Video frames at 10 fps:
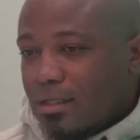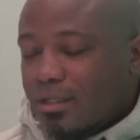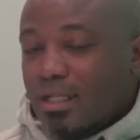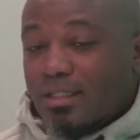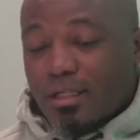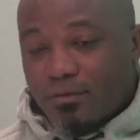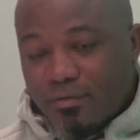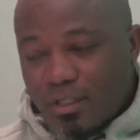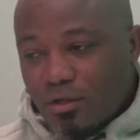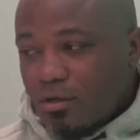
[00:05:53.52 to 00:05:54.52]
that
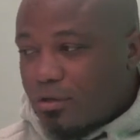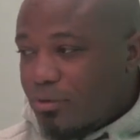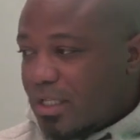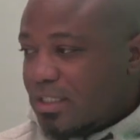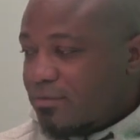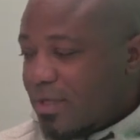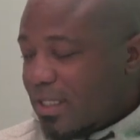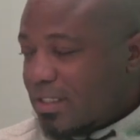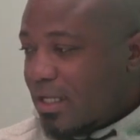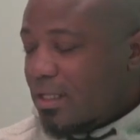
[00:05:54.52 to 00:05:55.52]
Silvino runs
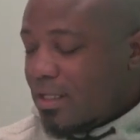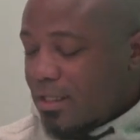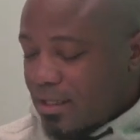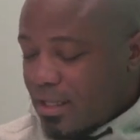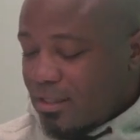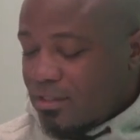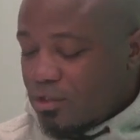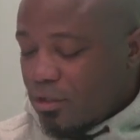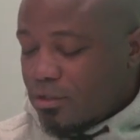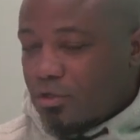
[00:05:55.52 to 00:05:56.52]
faster than John.